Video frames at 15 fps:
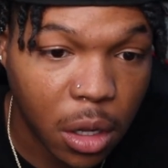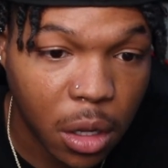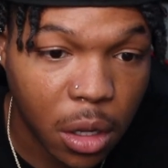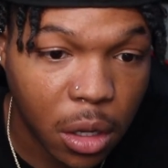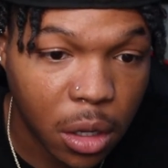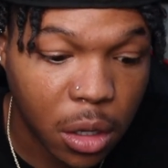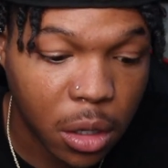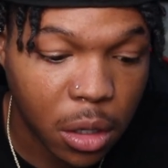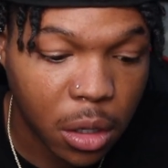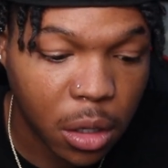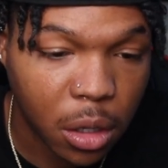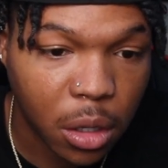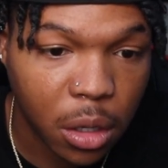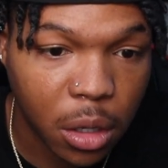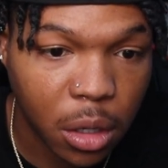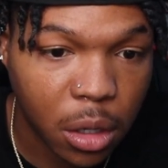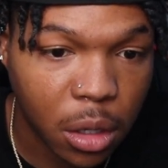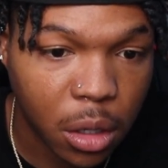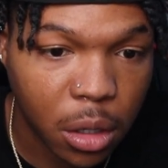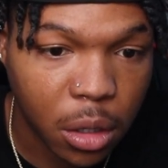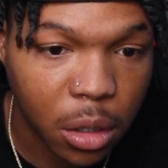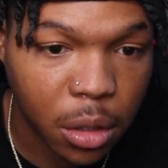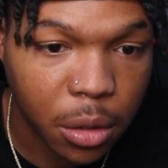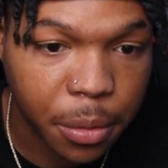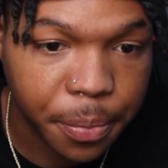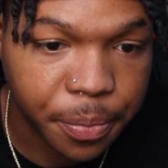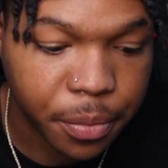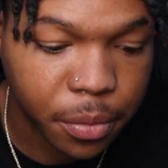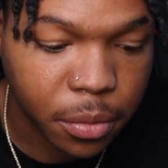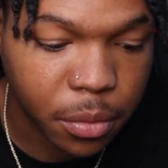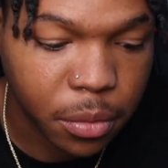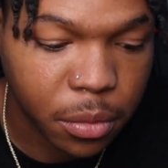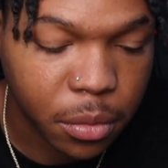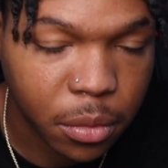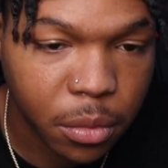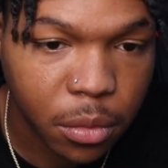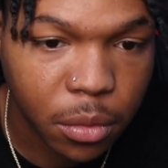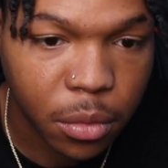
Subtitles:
(silence)